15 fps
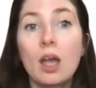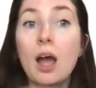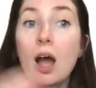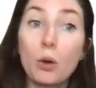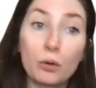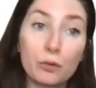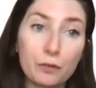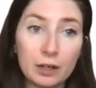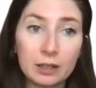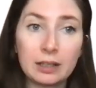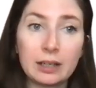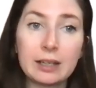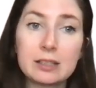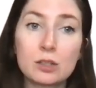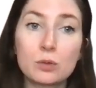Oh,
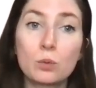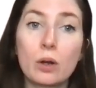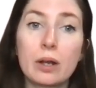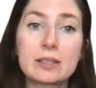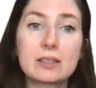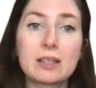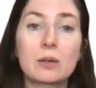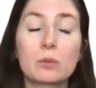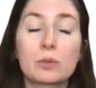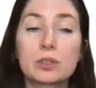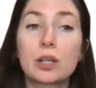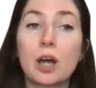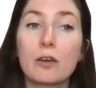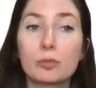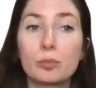finally, to what extent was
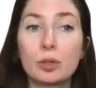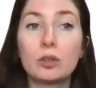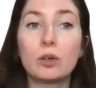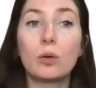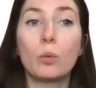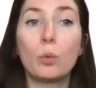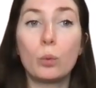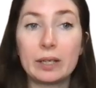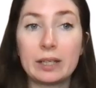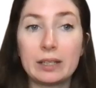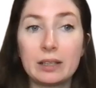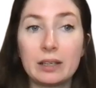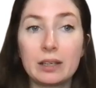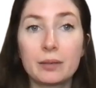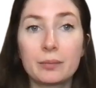government
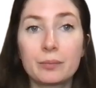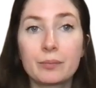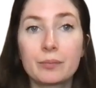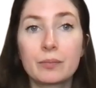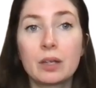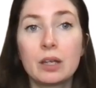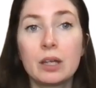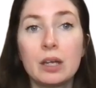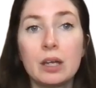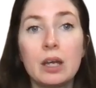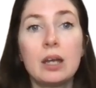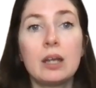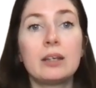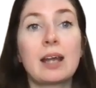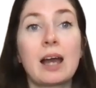weak?
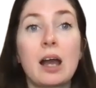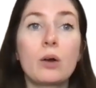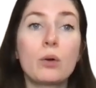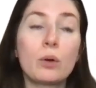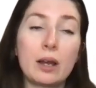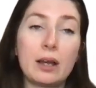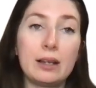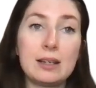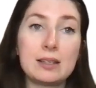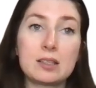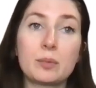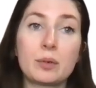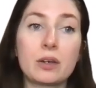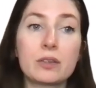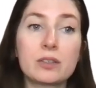Now,
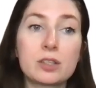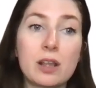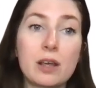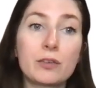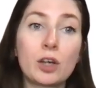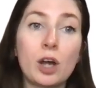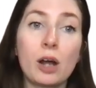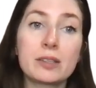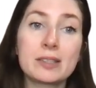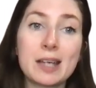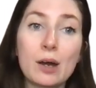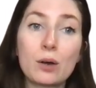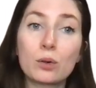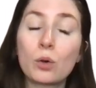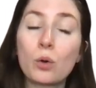Elizabeth, so they've cut
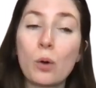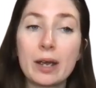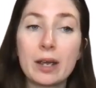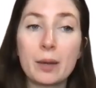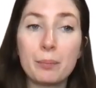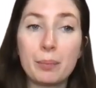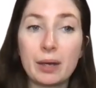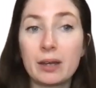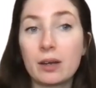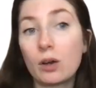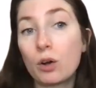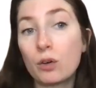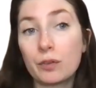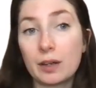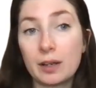out quite a bit
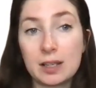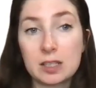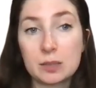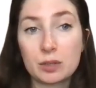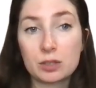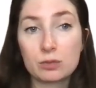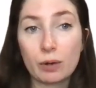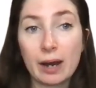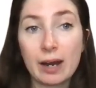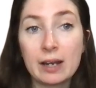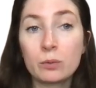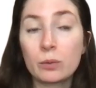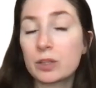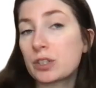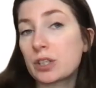of Elizabeth's
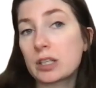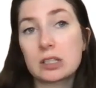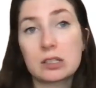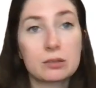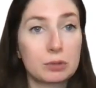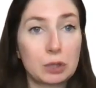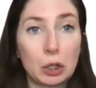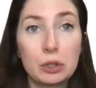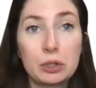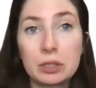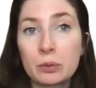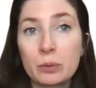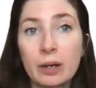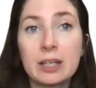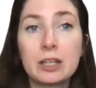reign, which is good in a
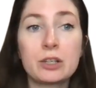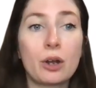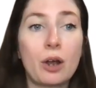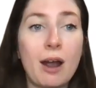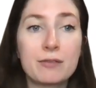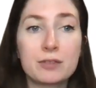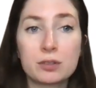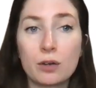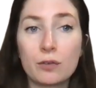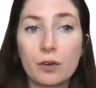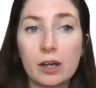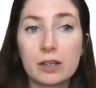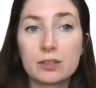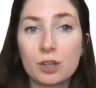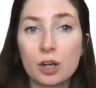way, you don't have to
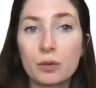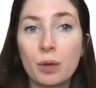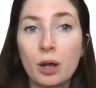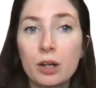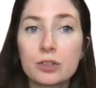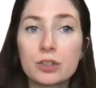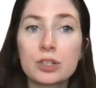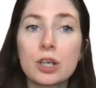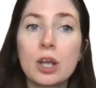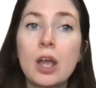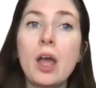revise so much.